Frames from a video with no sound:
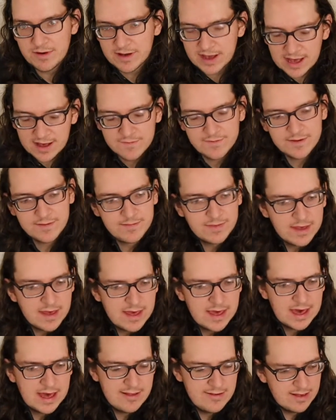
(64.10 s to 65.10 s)
all coffee.
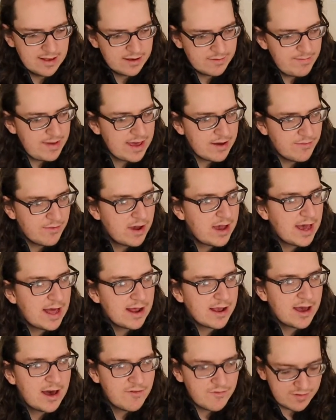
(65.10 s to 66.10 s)
And they're like, man, what kind
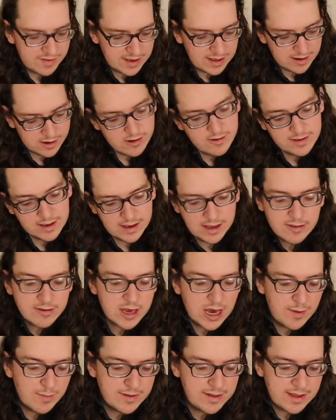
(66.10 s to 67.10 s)
of coffee is that? And he's like, it's
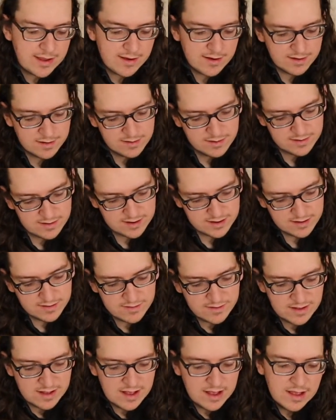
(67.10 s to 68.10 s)
Cometeer, you know.
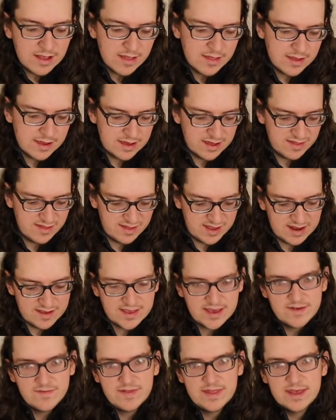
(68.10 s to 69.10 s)
Uh, they just
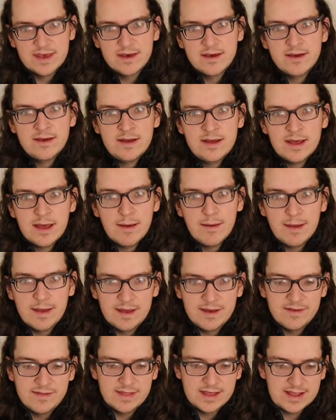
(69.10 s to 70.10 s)
have the
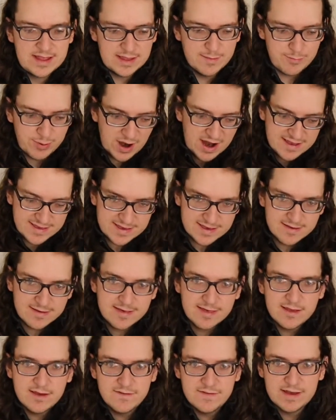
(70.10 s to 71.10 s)
uh, like the
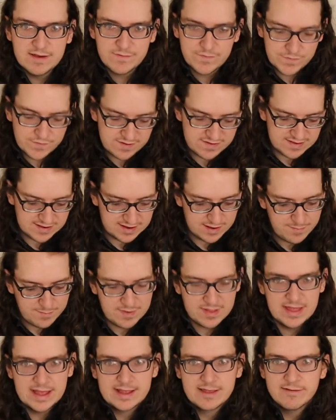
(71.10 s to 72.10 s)
process of like freezing up
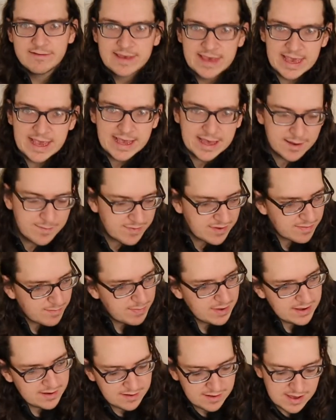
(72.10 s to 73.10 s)
and like those K cups,
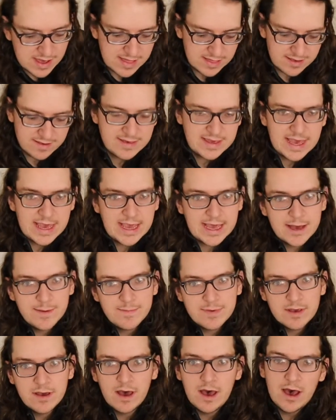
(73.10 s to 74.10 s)
but these K
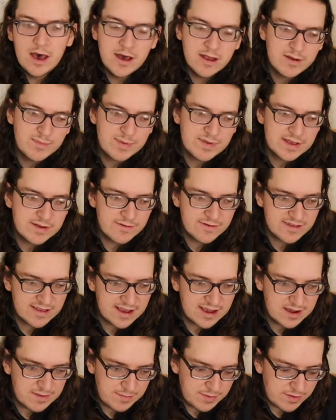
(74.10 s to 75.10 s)
cups 100%
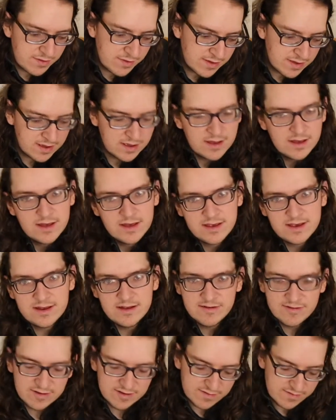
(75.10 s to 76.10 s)
recyclable. You know,
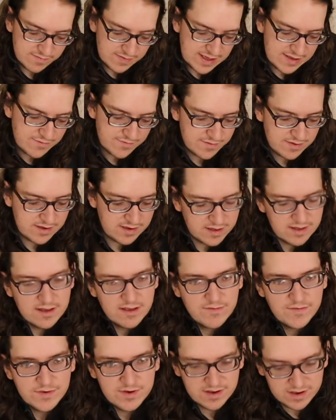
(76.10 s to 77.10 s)
so that's really good. That's
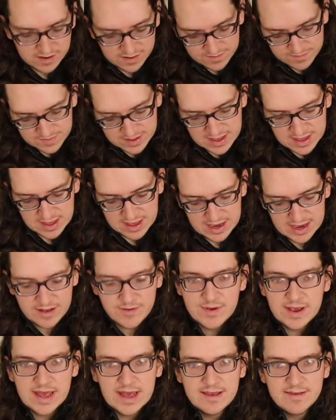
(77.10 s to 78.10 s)
very good.
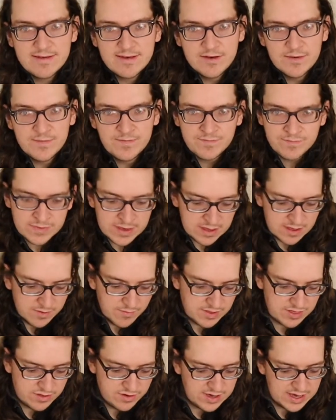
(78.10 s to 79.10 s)
Anyway, guys, so
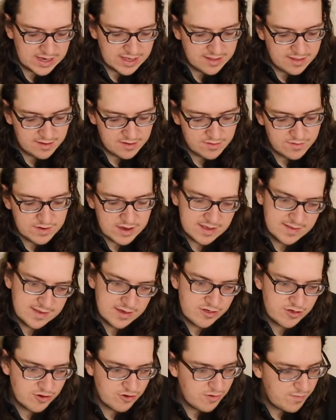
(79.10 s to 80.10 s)
what you gotta do is they
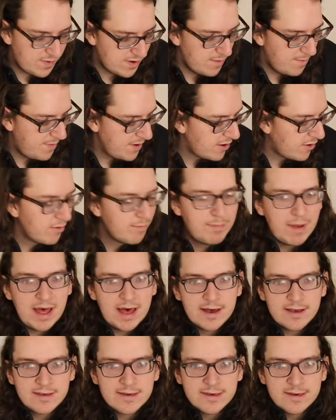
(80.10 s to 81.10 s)
show up in a big old
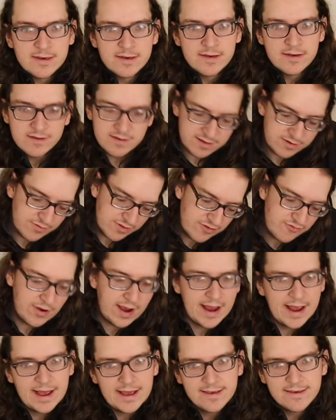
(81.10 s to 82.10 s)
box, you know, with
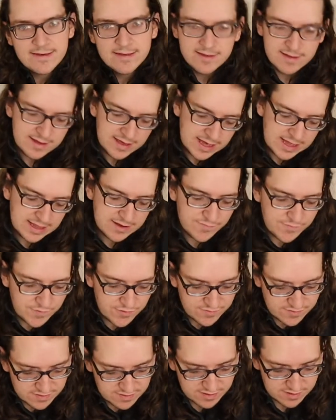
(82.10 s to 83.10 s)
dry ice, and they are
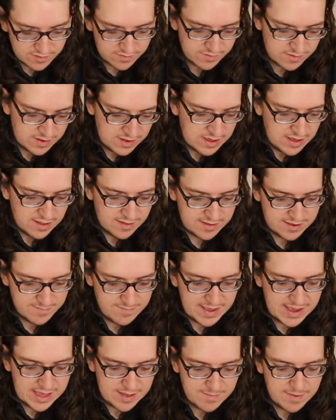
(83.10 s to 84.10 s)
frozen. So to
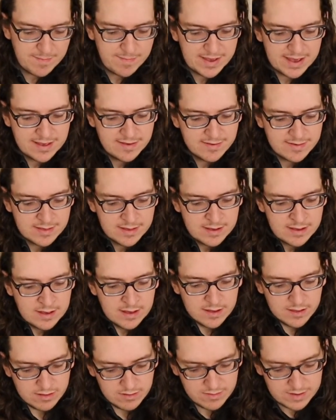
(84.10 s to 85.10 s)
make them up, guys,
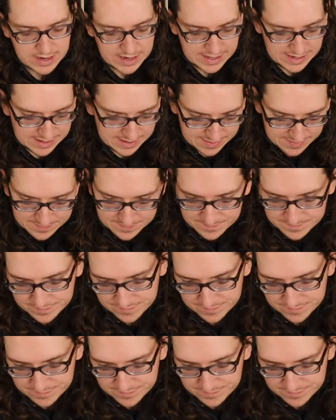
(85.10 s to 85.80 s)
you gotta...